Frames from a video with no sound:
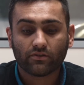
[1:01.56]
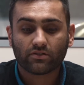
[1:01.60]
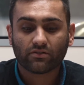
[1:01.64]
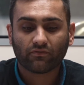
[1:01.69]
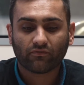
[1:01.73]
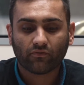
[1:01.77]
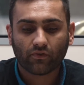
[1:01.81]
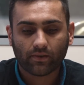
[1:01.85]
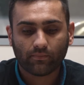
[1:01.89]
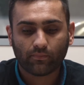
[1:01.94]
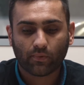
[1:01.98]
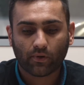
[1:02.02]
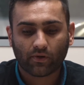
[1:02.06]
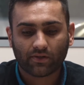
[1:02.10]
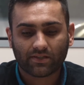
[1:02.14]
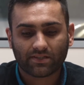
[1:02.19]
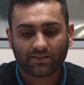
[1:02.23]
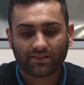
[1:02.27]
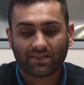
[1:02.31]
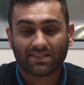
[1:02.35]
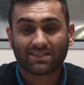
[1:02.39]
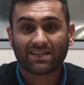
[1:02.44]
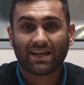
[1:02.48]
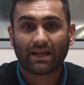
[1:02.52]
to 3 books
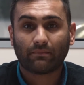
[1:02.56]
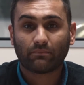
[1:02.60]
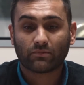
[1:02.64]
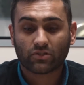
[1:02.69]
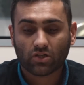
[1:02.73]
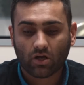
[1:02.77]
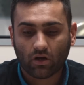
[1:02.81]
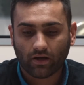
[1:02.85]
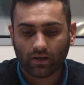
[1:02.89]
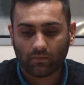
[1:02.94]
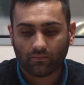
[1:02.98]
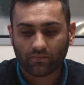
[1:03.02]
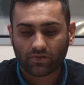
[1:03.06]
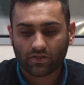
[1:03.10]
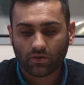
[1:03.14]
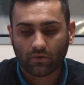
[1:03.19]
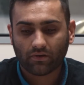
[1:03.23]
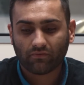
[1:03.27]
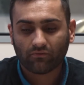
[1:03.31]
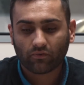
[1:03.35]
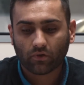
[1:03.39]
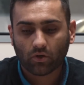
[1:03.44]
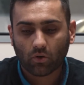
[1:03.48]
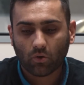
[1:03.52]
at the same time, so
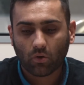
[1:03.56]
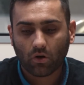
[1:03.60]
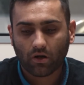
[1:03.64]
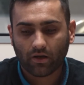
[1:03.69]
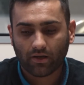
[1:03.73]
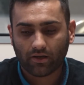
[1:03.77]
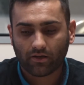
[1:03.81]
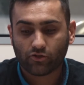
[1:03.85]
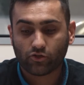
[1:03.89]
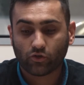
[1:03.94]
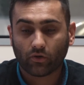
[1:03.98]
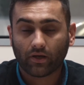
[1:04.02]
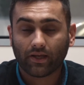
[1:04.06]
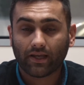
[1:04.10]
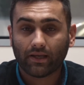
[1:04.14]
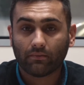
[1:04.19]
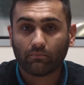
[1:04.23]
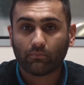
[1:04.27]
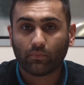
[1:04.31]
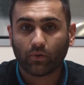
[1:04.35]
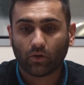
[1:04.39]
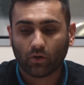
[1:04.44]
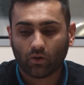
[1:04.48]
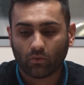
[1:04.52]
if required, your
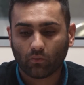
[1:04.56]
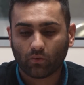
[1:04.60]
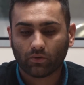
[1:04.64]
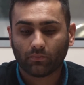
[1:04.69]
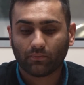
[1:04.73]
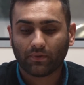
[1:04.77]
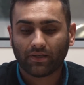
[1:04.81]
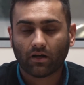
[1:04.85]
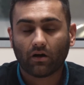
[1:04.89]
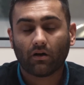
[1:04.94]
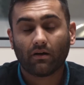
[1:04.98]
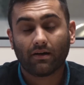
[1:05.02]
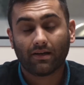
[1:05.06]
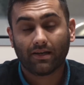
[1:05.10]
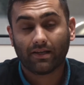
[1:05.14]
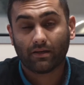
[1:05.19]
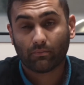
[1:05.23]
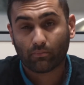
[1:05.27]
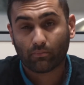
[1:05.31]
input would be highly